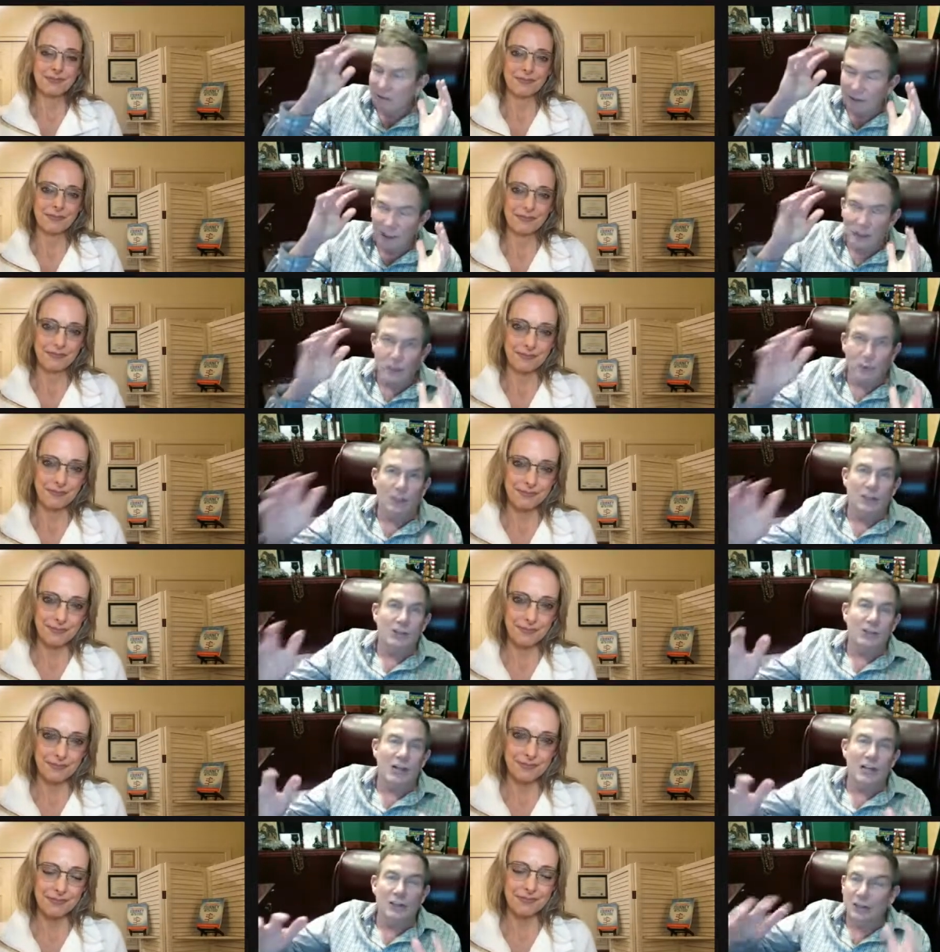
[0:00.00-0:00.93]

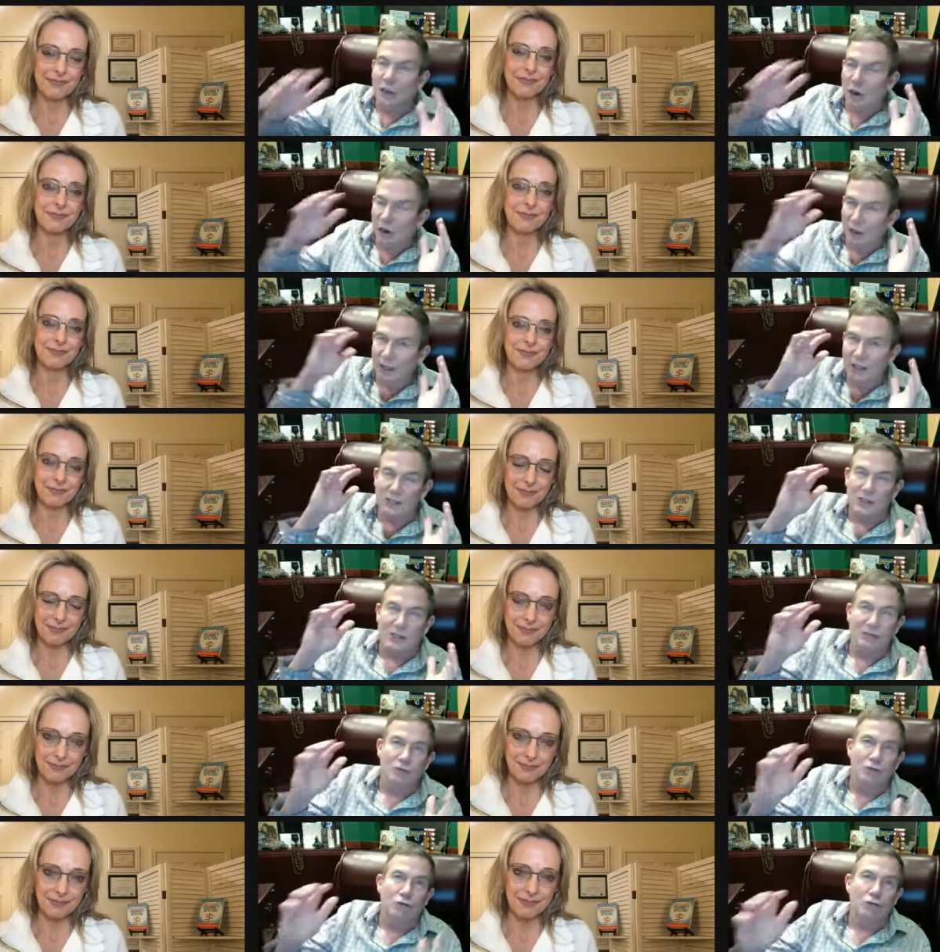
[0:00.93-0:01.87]
Speaker 1: visualization, all that
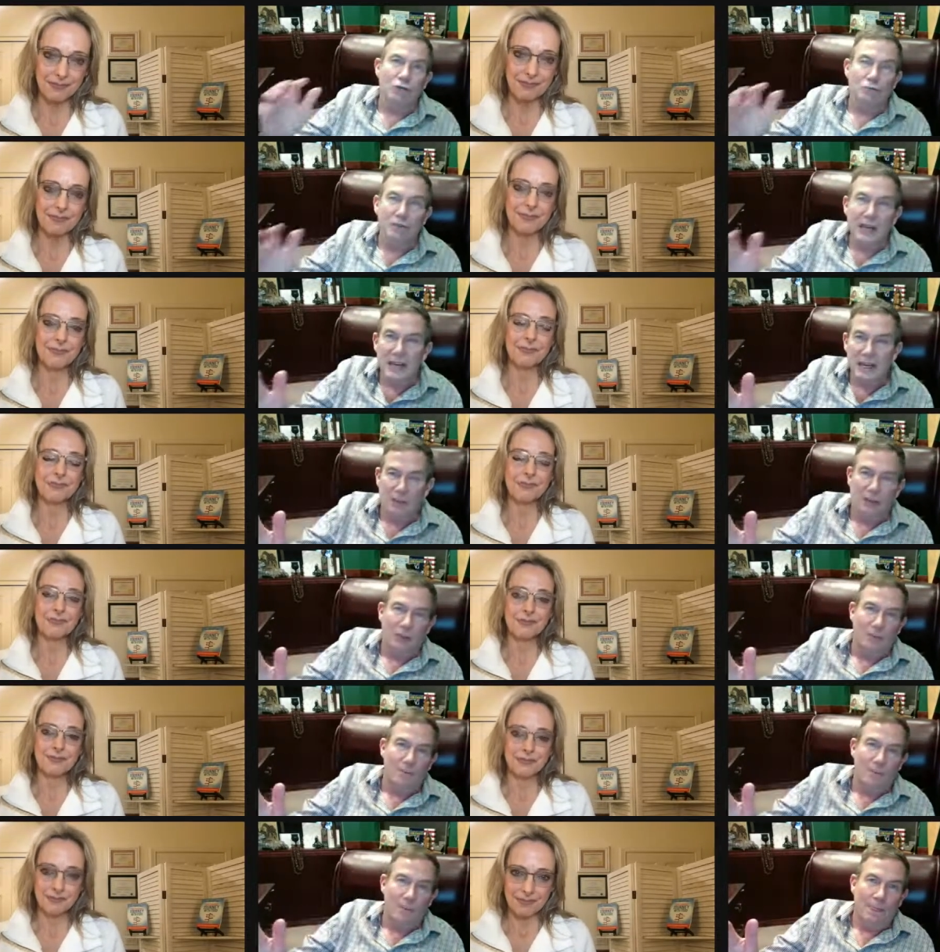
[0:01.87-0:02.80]
stuff's
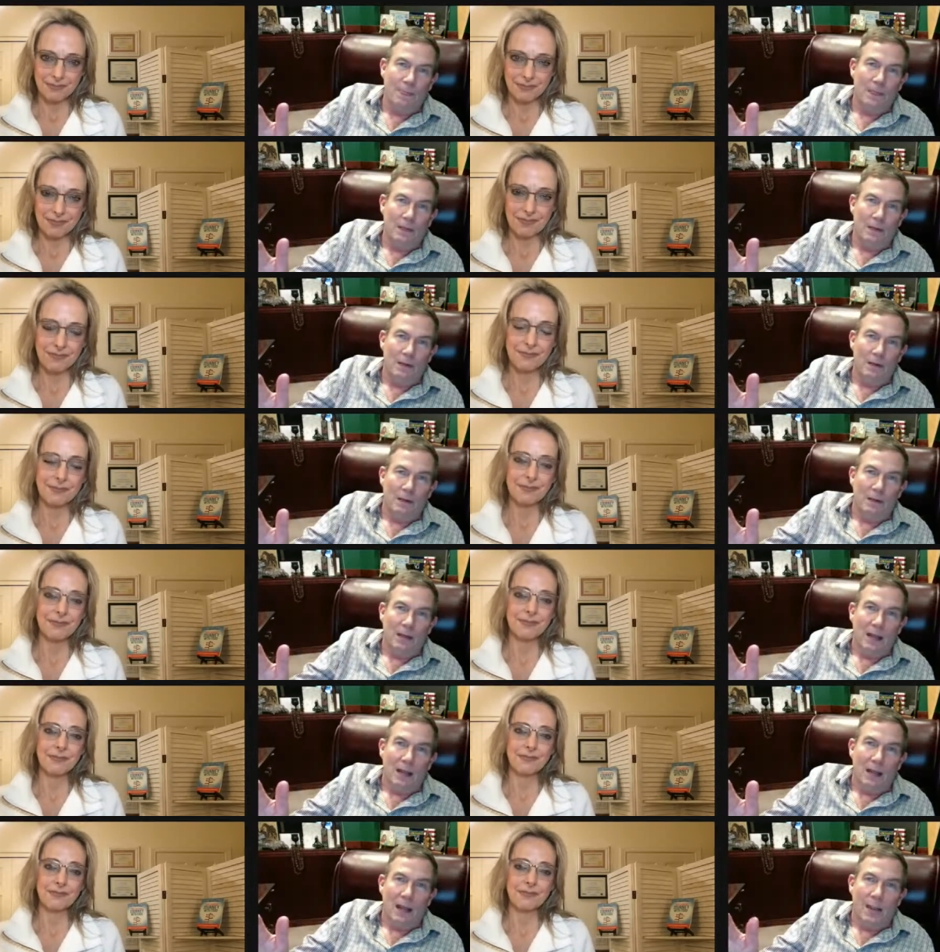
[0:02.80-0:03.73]
critical.
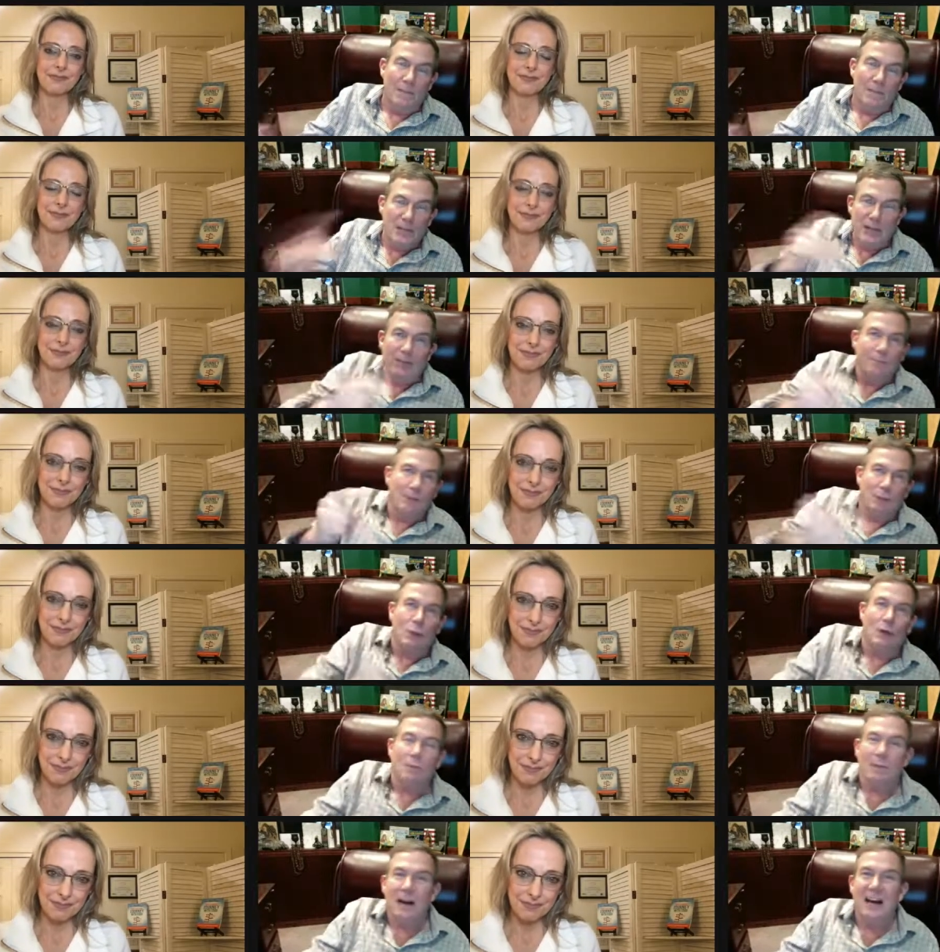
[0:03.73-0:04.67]
Mm-hmm. But you got to put the
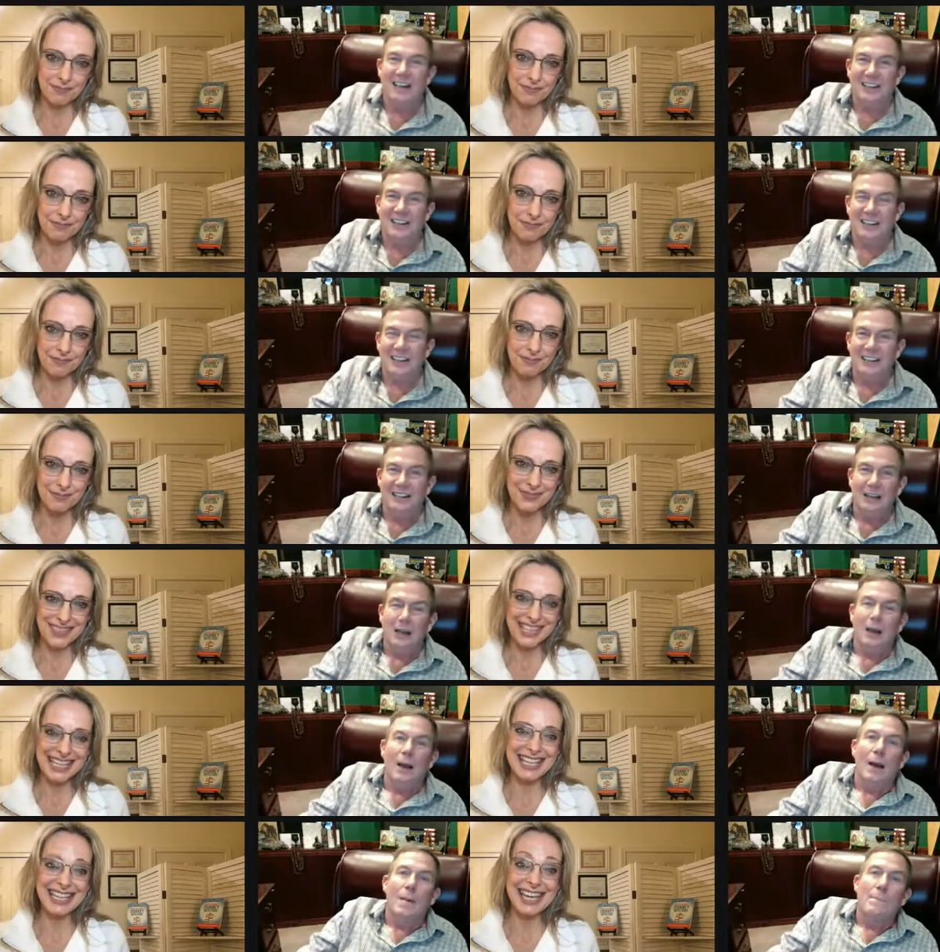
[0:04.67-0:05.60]
work behind it.
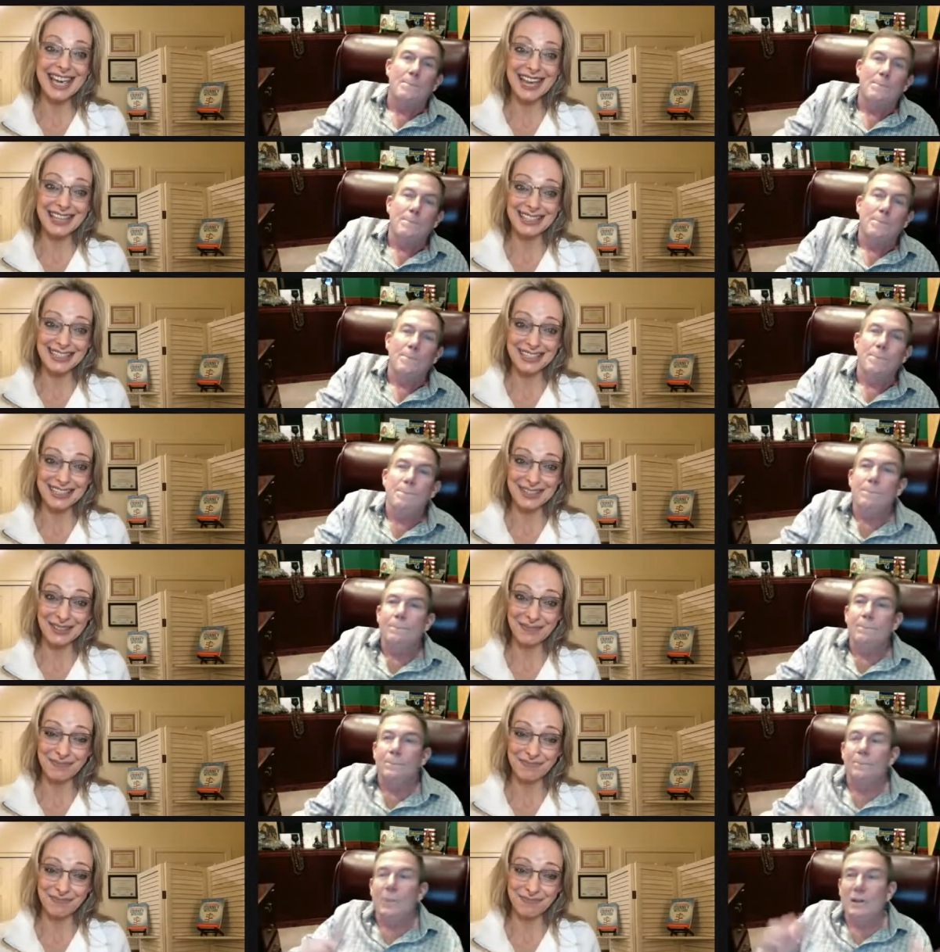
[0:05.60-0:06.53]
Speaker 2: Yes.
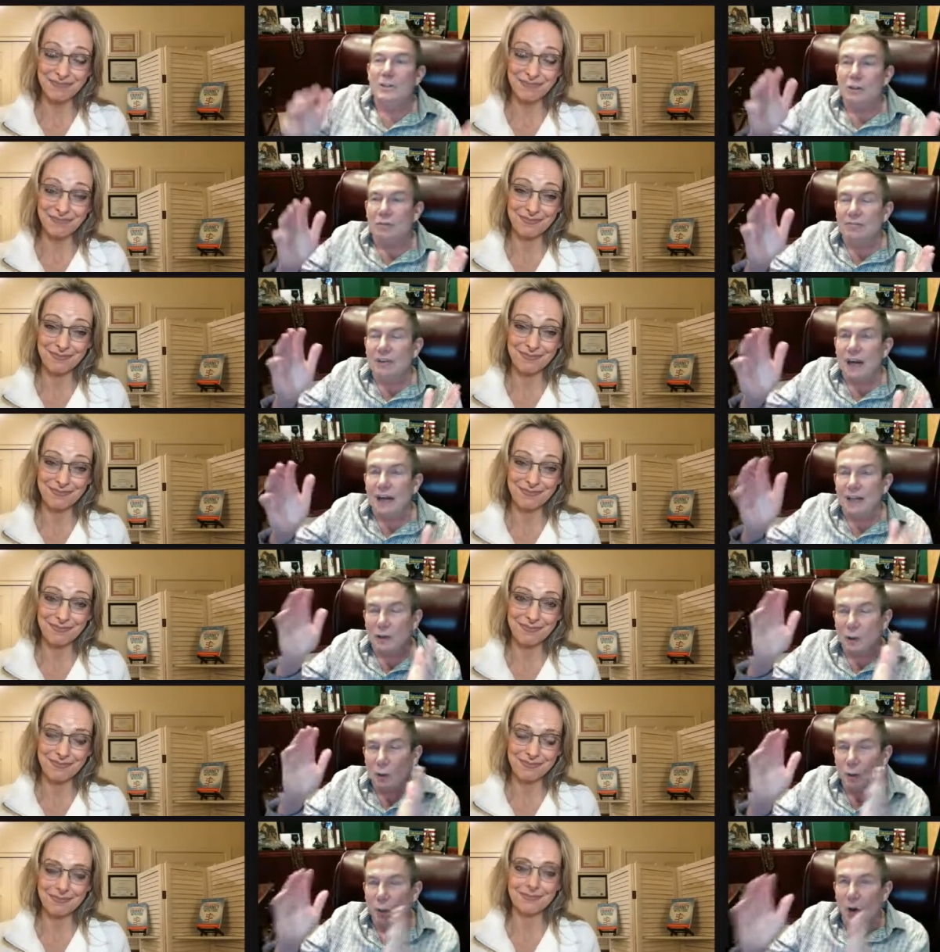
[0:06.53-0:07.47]
Speaker 1: But you've got
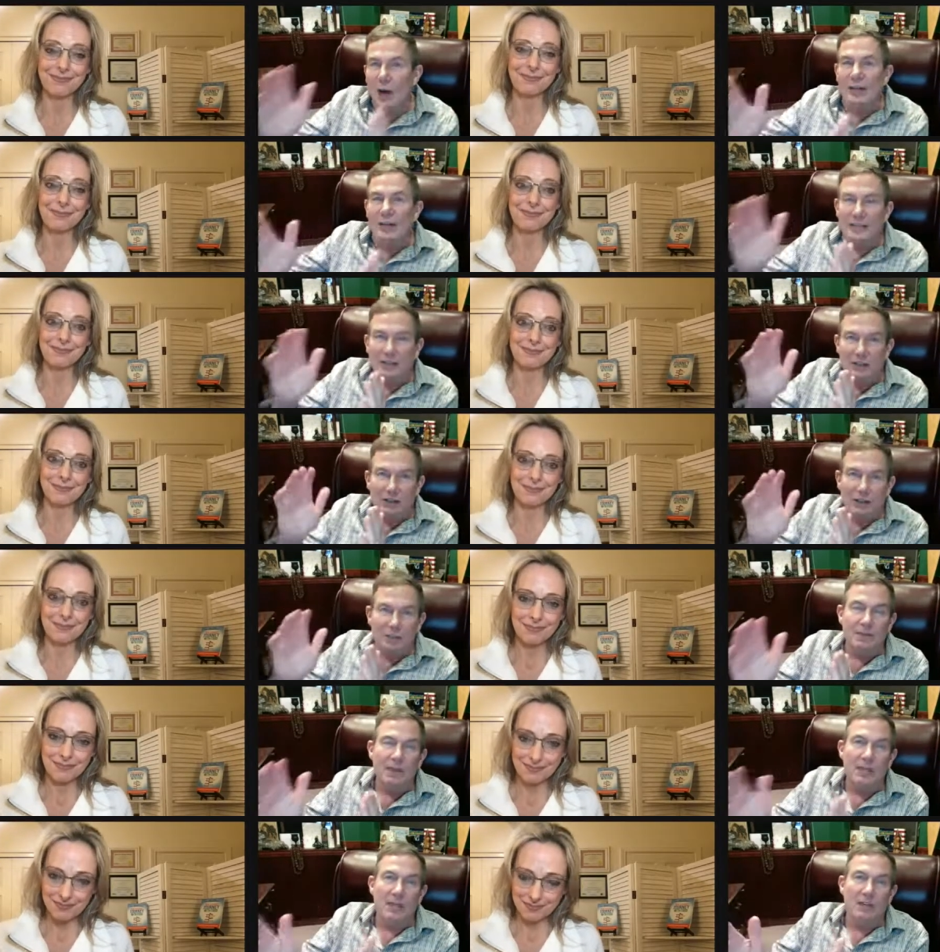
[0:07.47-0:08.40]
to want it to
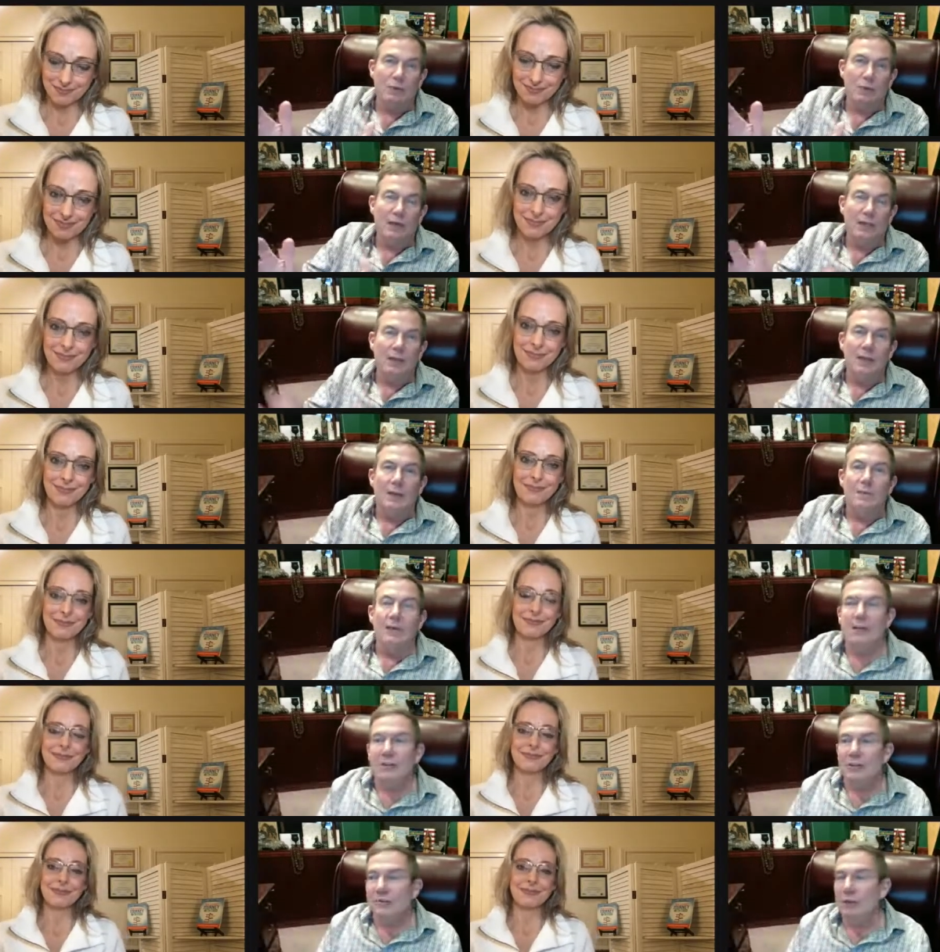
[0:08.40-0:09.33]
begin with. Because